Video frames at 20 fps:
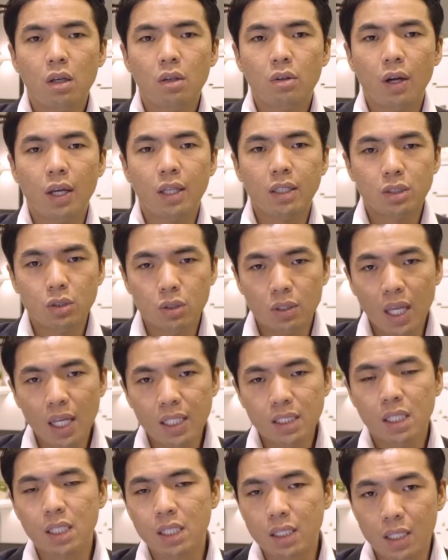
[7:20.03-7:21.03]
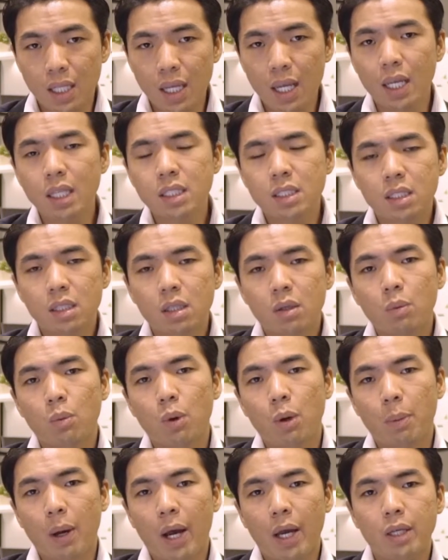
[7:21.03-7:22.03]
Right, so there is a date
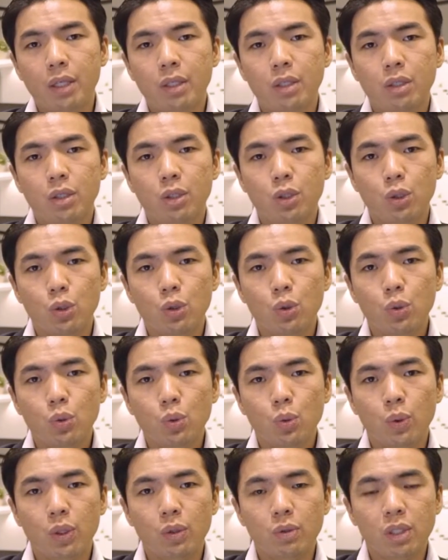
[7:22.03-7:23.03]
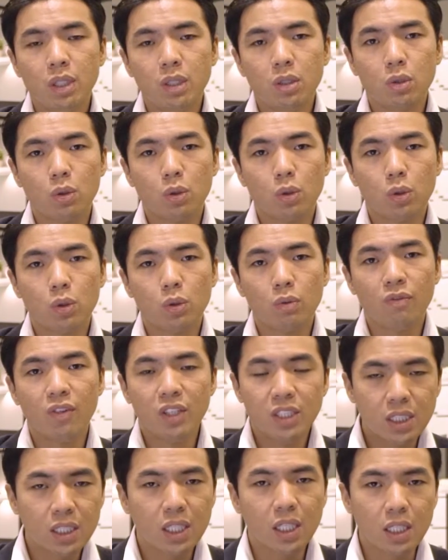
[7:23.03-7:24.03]
whereby you will need to
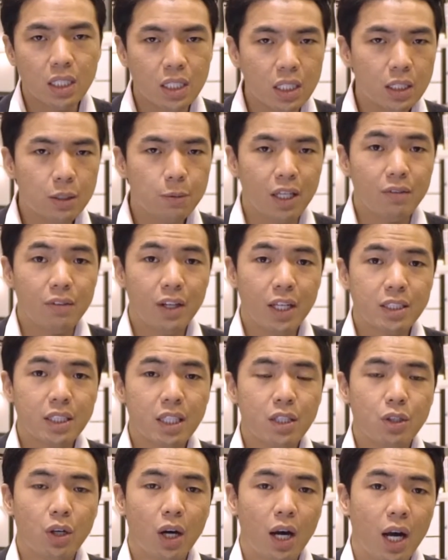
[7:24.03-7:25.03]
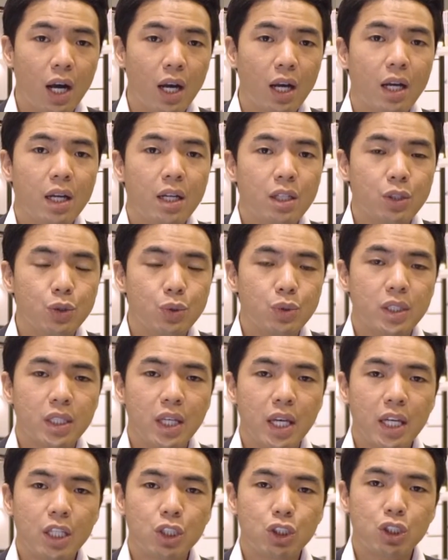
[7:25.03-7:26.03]
physically, if let's say you are using
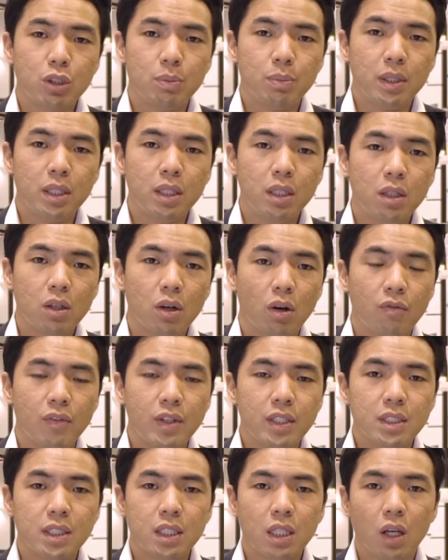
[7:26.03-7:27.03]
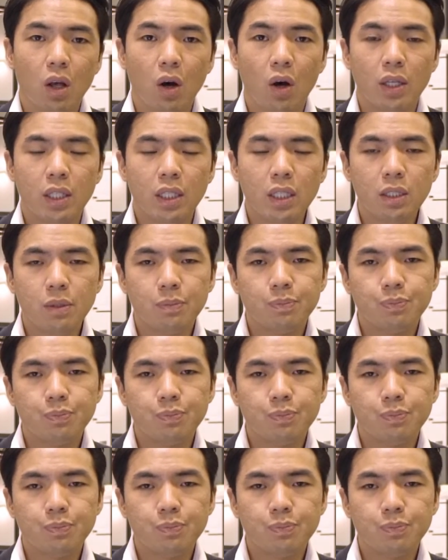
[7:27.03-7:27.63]
an HDB conveyancing lawyer,